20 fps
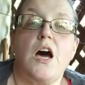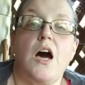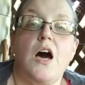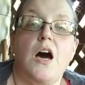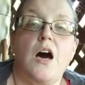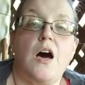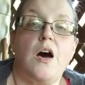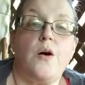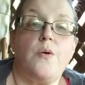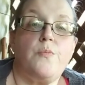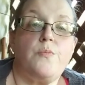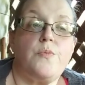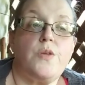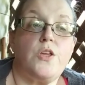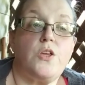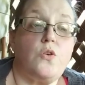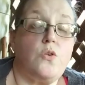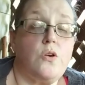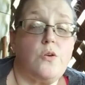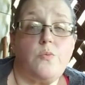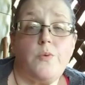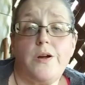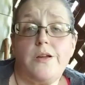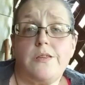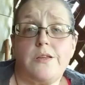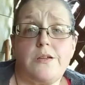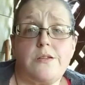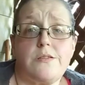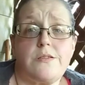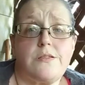you could wear
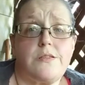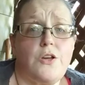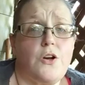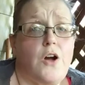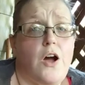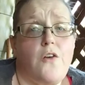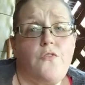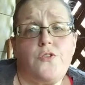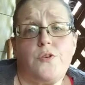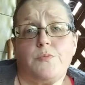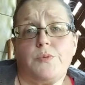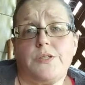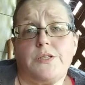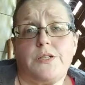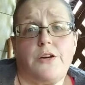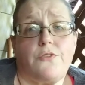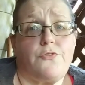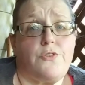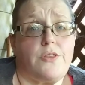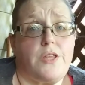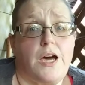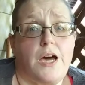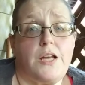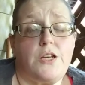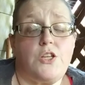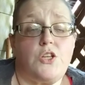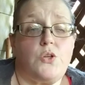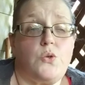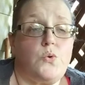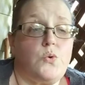these. They're comfortable enough for that.
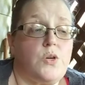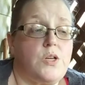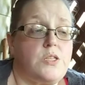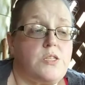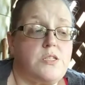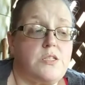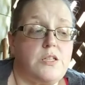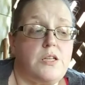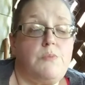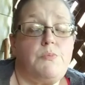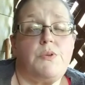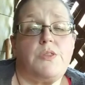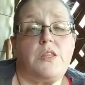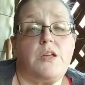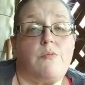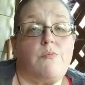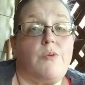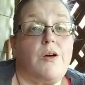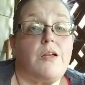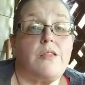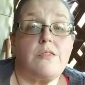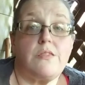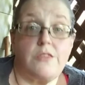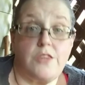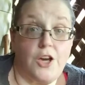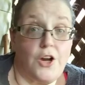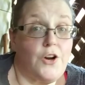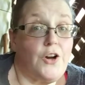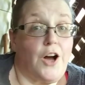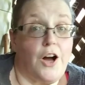You can sleep in them.
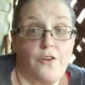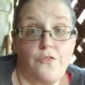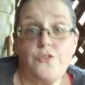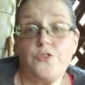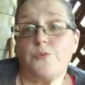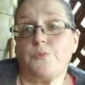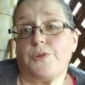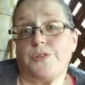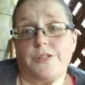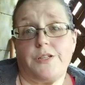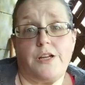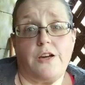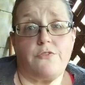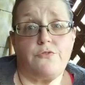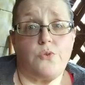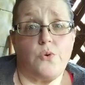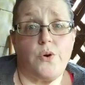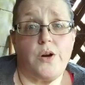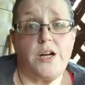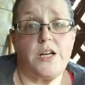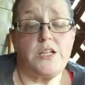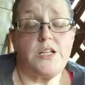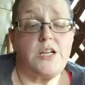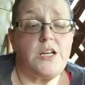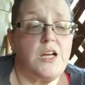They're comfortable enough for it.